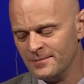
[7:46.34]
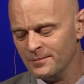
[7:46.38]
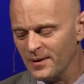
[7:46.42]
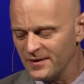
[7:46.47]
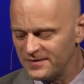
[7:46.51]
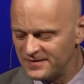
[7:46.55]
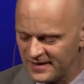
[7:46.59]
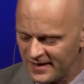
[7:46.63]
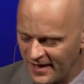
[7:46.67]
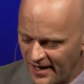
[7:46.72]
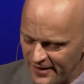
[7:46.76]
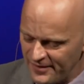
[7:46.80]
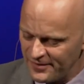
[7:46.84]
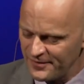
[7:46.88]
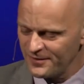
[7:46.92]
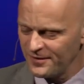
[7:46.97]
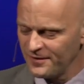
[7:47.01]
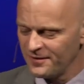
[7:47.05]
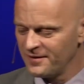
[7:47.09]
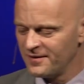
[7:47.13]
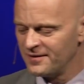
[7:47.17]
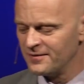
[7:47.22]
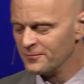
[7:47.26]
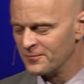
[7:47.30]
But the
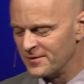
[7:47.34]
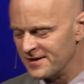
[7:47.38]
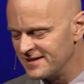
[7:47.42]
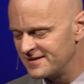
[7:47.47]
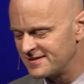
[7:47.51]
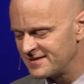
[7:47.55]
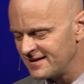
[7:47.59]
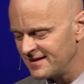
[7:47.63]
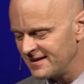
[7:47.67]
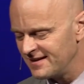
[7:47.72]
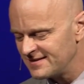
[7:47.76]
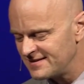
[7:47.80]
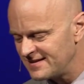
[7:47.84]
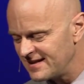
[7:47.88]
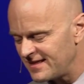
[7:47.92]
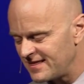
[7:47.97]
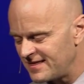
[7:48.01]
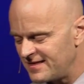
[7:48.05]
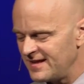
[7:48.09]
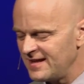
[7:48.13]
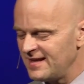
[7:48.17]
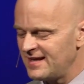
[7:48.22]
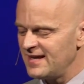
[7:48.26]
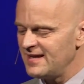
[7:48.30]
other reason is that
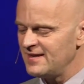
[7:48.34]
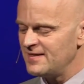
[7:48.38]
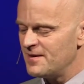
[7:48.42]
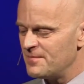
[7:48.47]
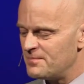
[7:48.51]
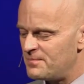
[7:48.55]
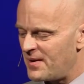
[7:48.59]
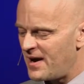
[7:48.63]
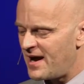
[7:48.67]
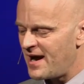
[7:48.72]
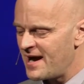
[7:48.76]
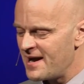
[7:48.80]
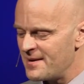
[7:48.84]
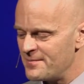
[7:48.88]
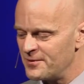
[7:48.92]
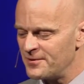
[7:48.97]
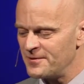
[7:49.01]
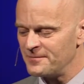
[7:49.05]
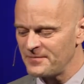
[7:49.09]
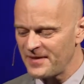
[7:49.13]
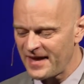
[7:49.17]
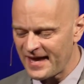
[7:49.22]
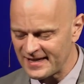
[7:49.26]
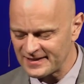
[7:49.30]
thinking the
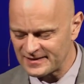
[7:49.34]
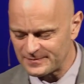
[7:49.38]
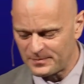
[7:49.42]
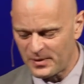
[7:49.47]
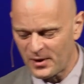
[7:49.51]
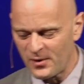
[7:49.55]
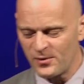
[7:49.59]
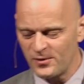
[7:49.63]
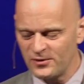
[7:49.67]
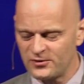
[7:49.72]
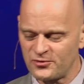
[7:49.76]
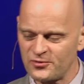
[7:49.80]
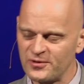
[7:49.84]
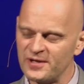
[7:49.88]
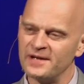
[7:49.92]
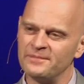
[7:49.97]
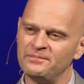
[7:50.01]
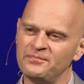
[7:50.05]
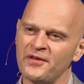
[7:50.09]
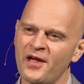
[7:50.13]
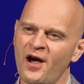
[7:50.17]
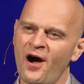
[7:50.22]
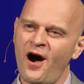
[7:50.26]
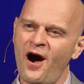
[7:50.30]
Bible as
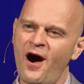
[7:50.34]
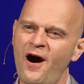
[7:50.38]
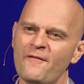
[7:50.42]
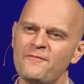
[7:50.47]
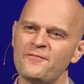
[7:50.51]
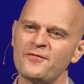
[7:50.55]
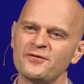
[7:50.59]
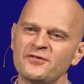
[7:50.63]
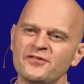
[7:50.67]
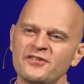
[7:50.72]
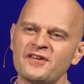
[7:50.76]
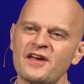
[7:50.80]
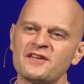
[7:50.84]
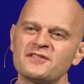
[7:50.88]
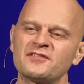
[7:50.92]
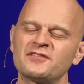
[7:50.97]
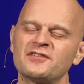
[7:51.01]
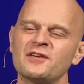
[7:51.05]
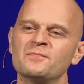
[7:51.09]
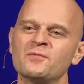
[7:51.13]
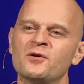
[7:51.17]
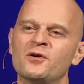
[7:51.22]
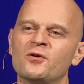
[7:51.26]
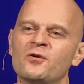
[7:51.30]
poetry offers us
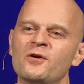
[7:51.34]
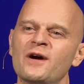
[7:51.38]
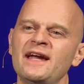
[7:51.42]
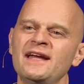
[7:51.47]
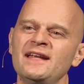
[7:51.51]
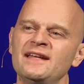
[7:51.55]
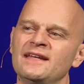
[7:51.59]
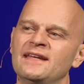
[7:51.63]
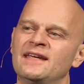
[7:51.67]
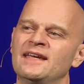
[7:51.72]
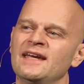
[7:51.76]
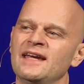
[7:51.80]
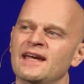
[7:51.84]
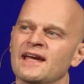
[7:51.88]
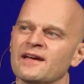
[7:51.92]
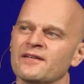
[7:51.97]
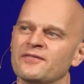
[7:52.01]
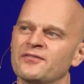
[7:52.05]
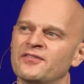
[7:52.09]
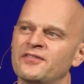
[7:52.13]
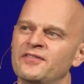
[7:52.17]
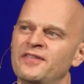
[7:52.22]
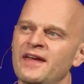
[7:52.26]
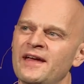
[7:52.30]
some great
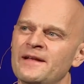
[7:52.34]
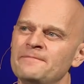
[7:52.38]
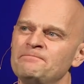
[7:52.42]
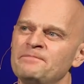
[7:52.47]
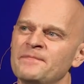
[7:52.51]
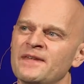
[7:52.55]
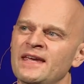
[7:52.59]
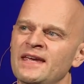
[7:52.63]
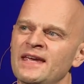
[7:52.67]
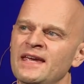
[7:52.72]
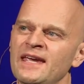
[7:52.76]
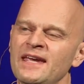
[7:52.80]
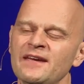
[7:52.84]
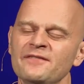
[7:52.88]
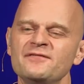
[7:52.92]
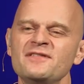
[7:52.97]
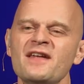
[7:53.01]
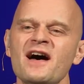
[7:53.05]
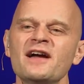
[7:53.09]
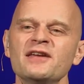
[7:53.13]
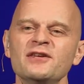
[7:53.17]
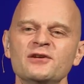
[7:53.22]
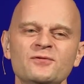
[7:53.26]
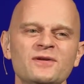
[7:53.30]
gifts that, if
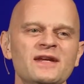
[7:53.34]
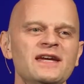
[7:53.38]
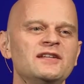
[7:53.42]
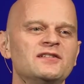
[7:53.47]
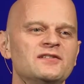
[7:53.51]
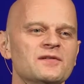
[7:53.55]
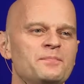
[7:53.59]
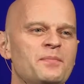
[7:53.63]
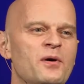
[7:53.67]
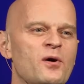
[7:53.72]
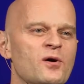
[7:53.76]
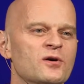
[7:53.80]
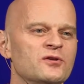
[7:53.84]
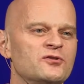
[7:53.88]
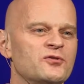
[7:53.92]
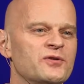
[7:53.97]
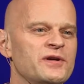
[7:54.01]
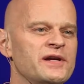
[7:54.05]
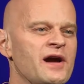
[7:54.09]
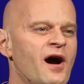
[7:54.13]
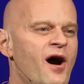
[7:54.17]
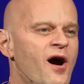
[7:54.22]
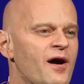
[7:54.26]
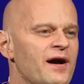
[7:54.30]
not unique to
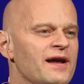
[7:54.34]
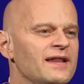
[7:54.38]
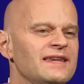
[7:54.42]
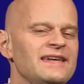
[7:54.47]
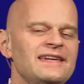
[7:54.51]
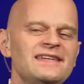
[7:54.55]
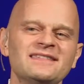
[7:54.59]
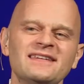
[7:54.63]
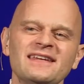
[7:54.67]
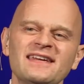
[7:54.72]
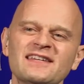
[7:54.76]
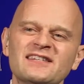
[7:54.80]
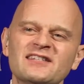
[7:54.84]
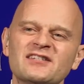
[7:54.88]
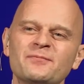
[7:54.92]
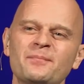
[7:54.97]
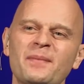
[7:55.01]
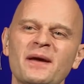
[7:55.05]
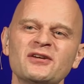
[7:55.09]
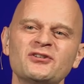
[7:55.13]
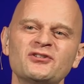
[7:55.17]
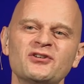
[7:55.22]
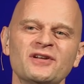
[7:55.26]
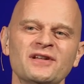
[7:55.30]
poetry, are at least
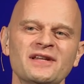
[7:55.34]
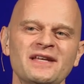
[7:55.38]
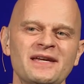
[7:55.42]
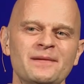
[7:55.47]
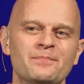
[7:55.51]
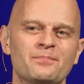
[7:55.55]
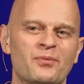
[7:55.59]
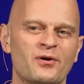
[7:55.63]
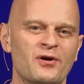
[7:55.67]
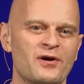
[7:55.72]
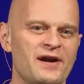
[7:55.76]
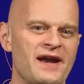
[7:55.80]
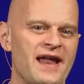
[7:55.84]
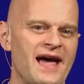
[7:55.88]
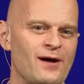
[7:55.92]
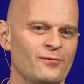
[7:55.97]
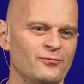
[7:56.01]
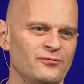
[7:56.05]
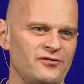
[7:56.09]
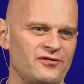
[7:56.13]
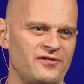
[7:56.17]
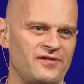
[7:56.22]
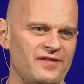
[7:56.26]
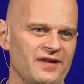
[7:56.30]
especially
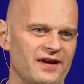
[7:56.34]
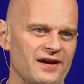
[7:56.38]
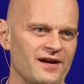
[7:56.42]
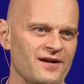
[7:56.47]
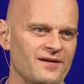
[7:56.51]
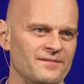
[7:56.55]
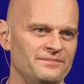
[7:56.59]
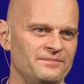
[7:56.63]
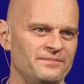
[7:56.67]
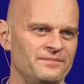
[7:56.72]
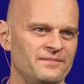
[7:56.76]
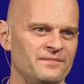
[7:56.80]
pronounced there.